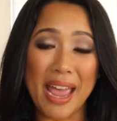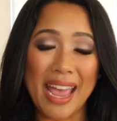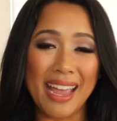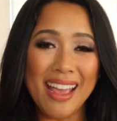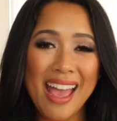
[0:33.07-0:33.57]

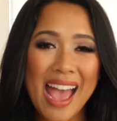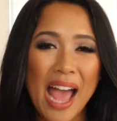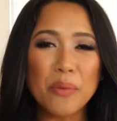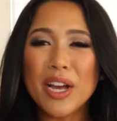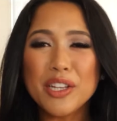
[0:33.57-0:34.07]
pay
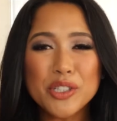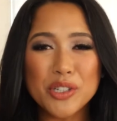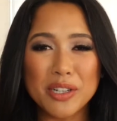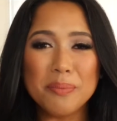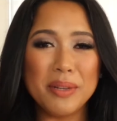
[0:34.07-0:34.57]
and why you
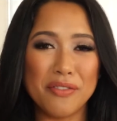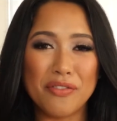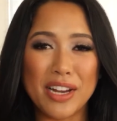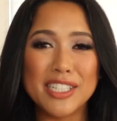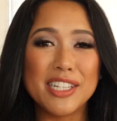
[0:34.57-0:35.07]
shouldn't be
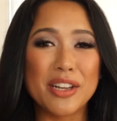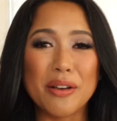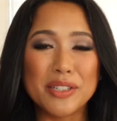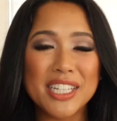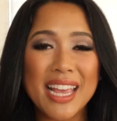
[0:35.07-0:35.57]
afraid to
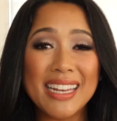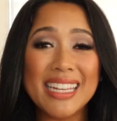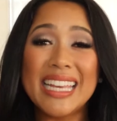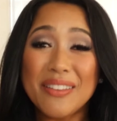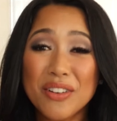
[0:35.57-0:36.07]
negotiate
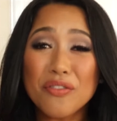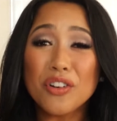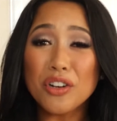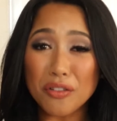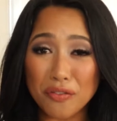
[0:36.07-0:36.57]
even
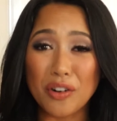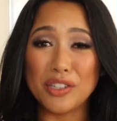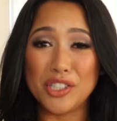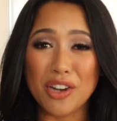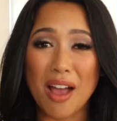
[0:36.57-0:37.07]
for your
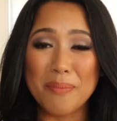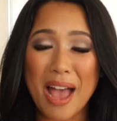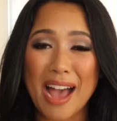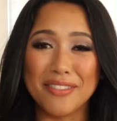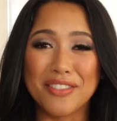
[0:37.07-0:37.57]
first job
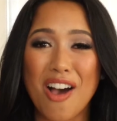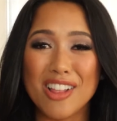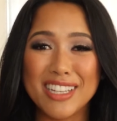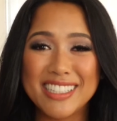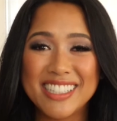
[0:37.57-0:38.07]
out of
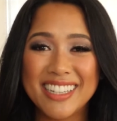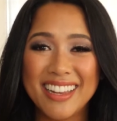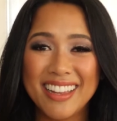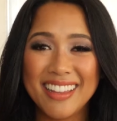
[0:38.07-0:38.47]
college.